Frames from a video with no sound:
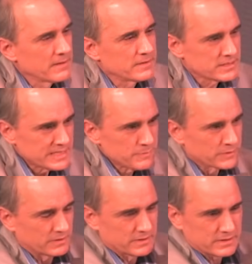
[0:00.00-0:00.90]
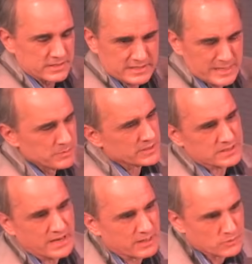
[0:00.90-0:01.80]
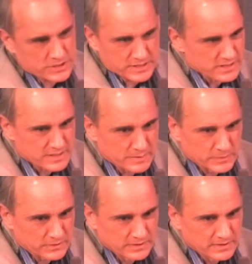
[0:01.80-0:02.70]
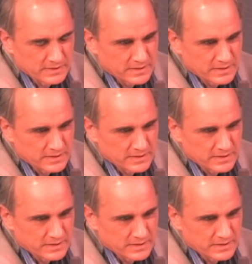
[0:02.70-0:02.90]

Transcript: The steeple. The steeple is not a Christian symbol.